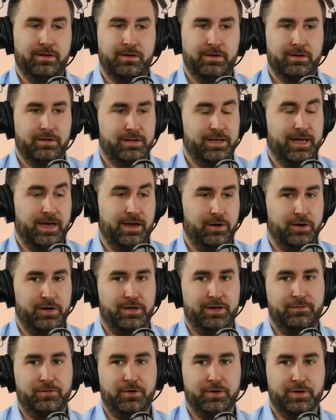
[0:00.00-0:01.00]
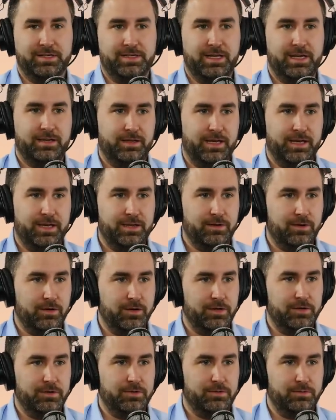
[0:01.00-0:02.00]
Right. Yeah. Or if you're a day late,
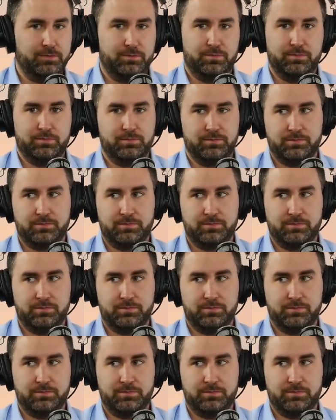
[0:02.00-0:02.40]
are you